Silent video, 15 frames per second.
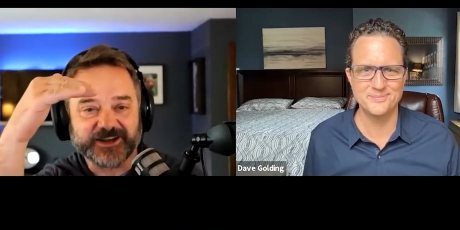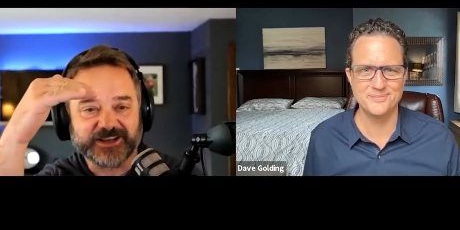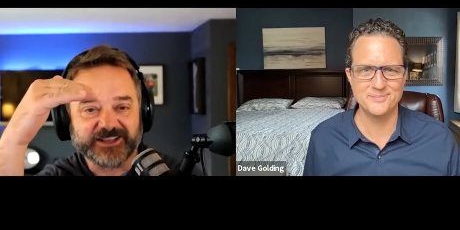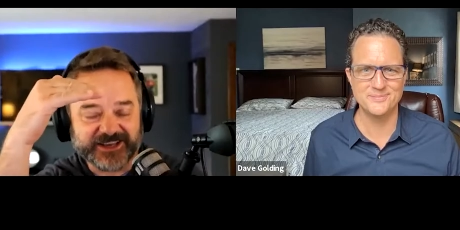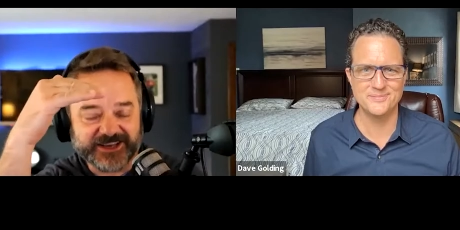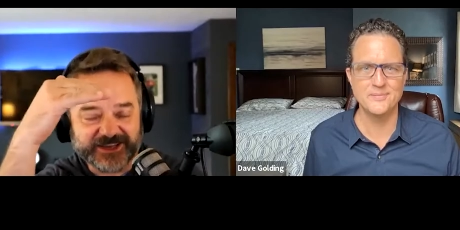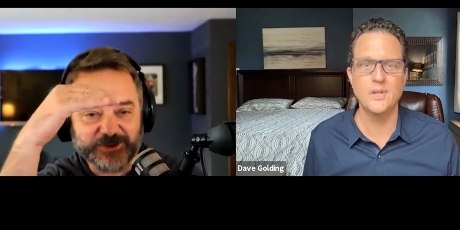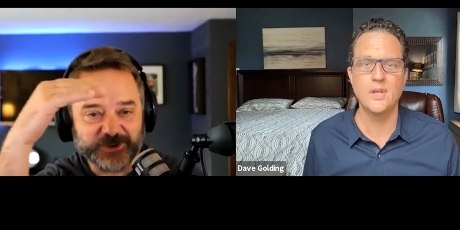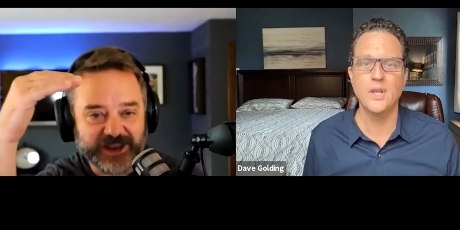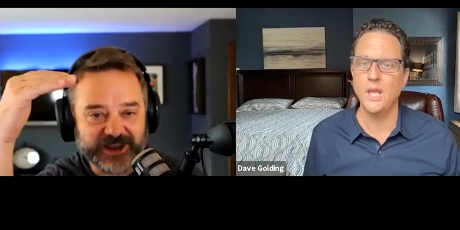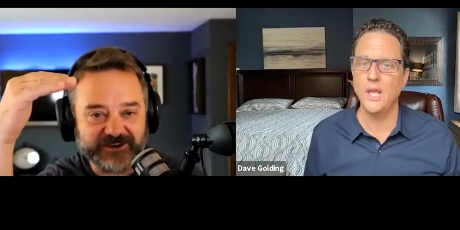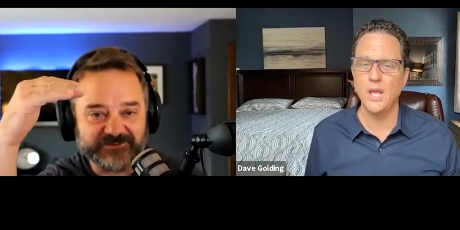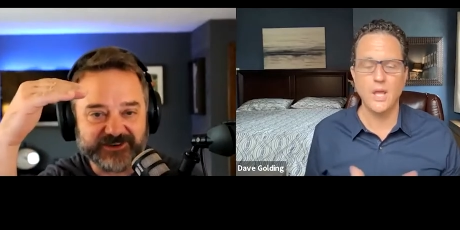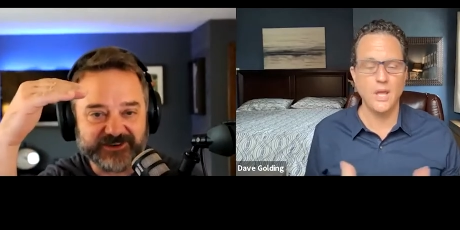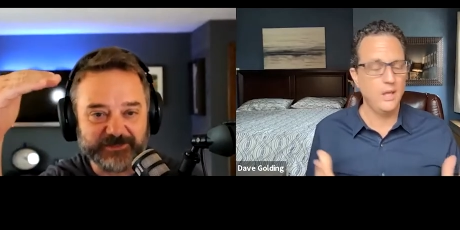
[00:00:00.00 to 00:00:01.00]
Speaker 1: Like you have
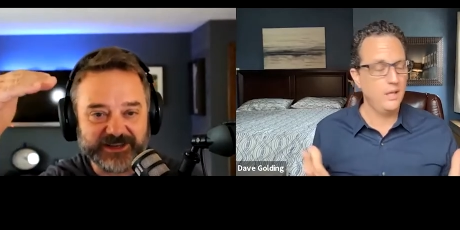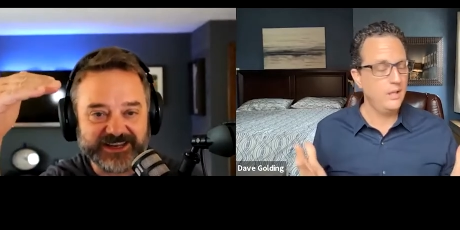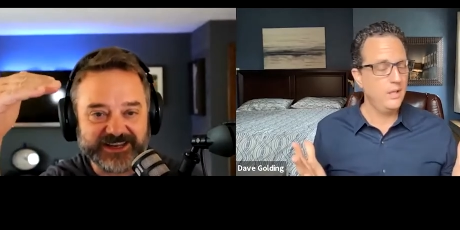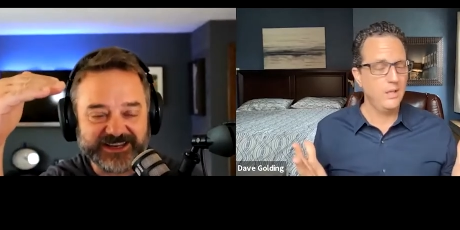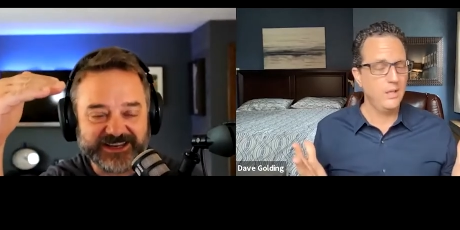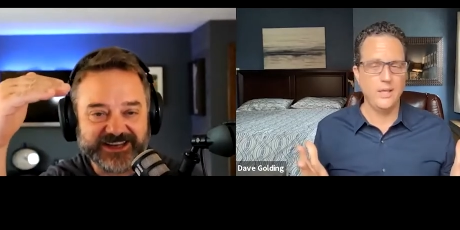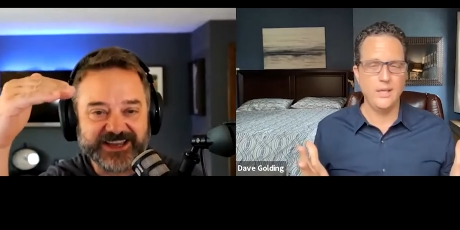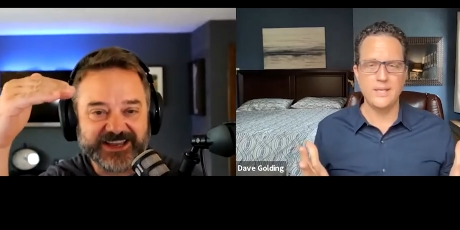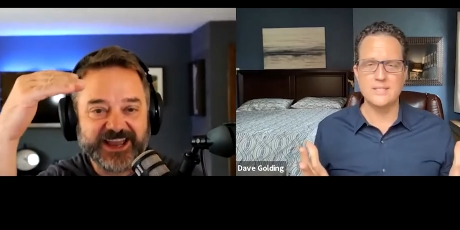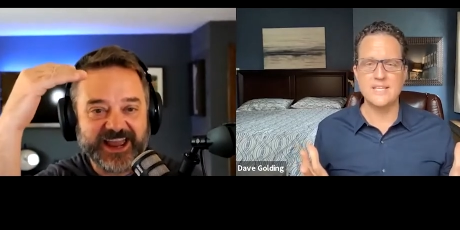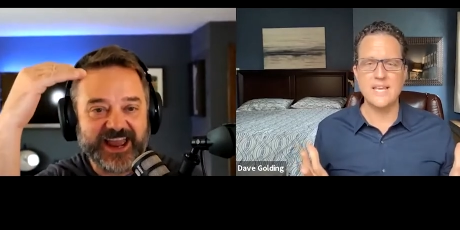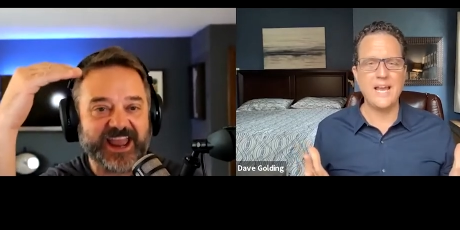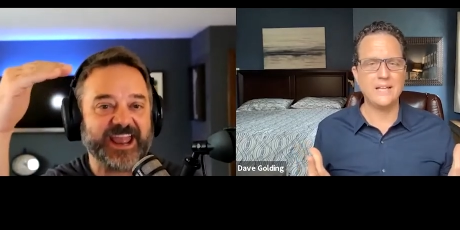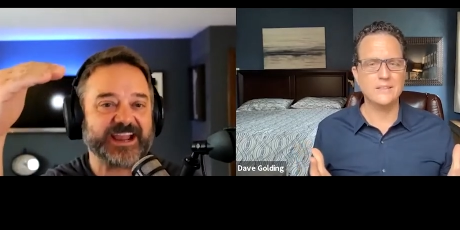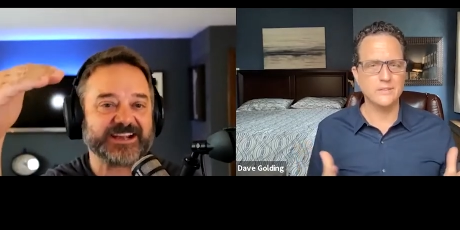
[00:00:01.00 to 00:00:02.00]
to be
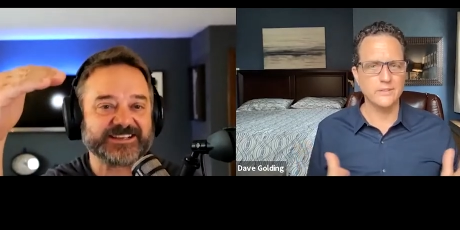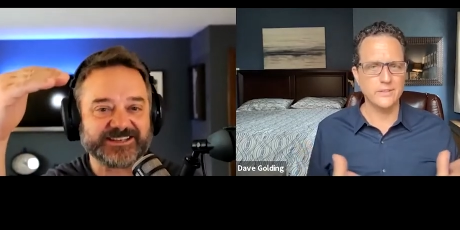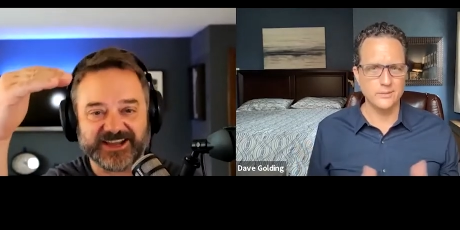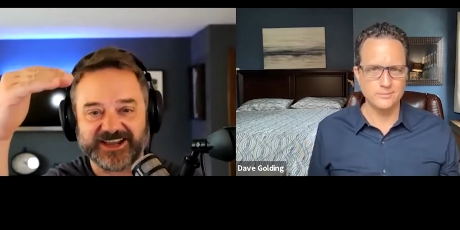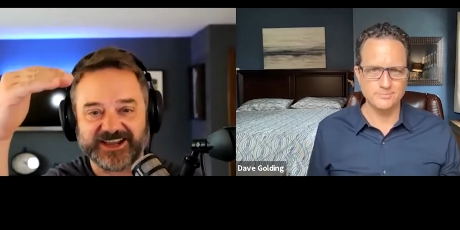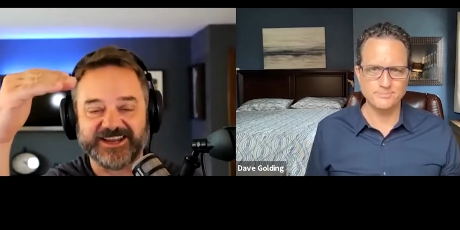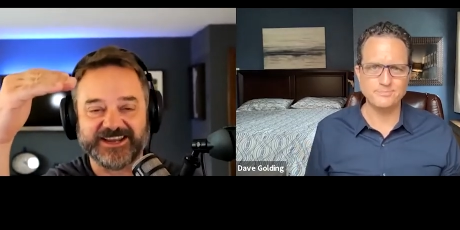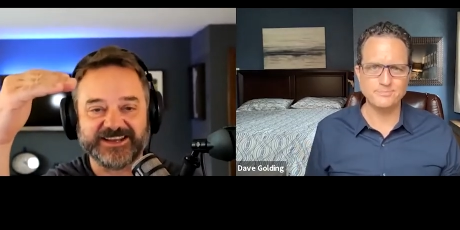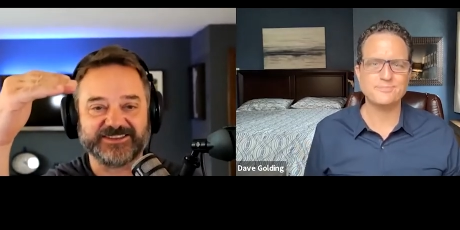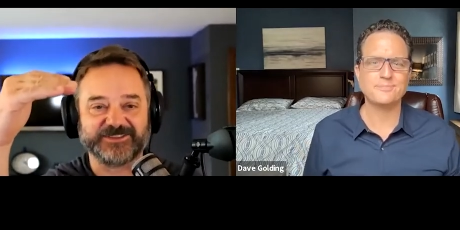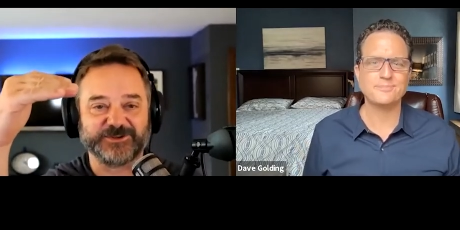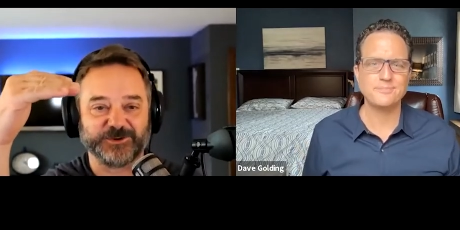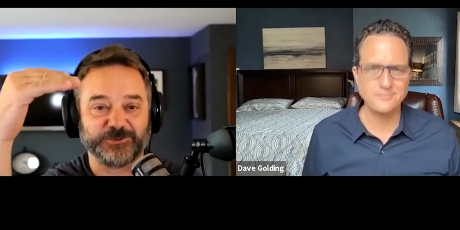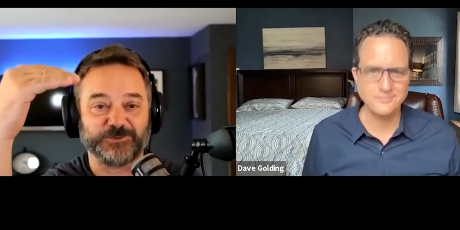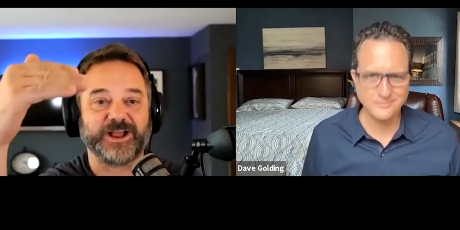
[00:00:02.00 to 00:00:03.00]
yes. X height to
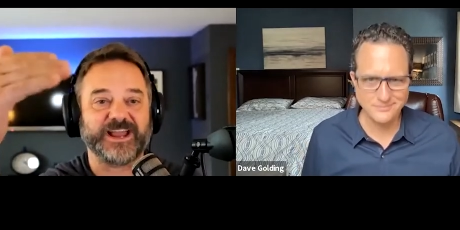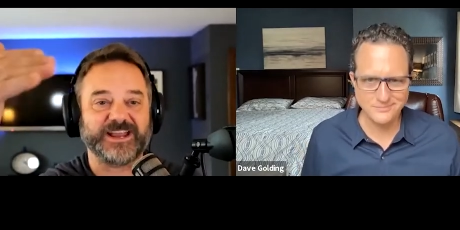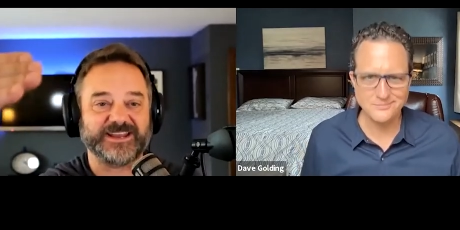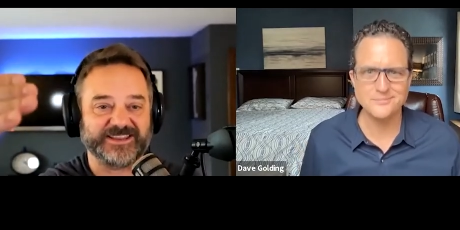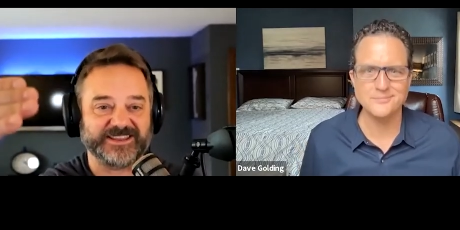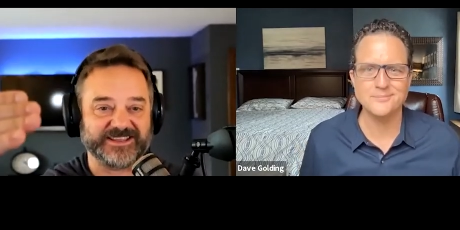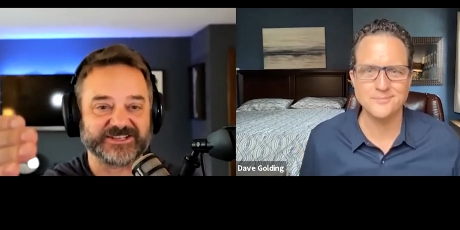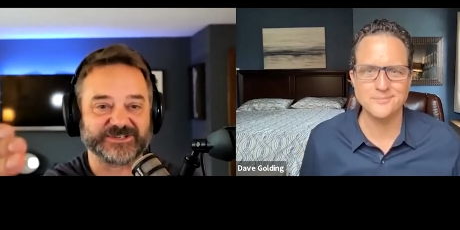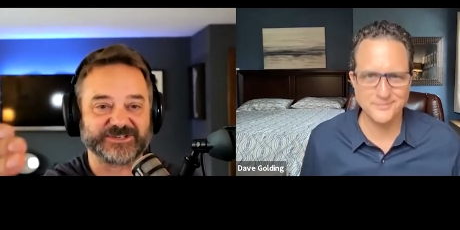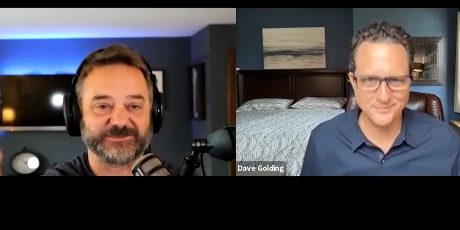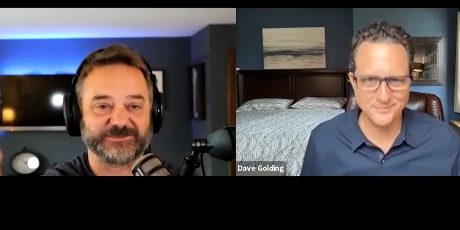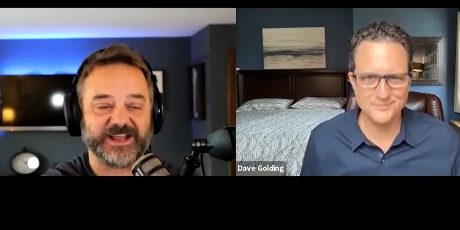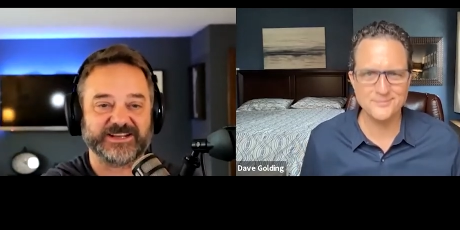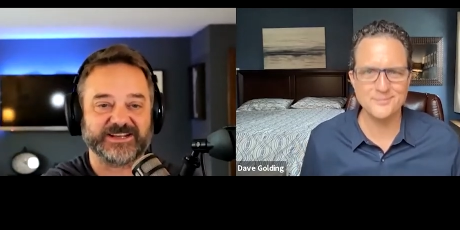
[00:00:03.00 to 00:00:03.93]
ride this ride.